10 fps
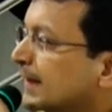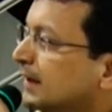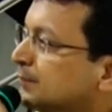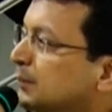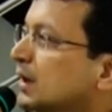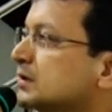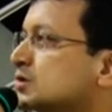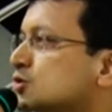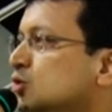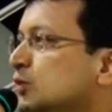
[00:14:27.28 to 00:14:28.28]
in
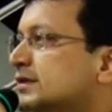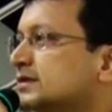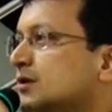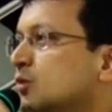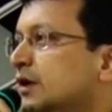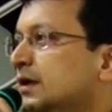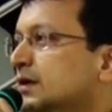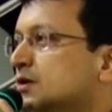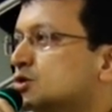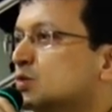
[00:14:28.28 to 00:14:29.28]
part two we
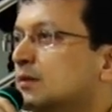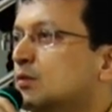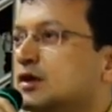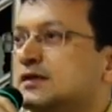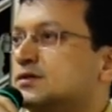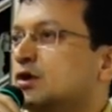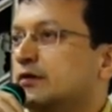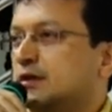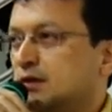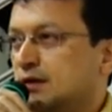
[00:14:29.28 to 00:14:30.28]
segue into a more
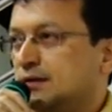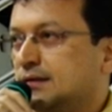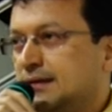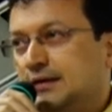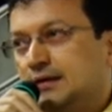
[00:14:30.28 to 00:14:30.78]
historical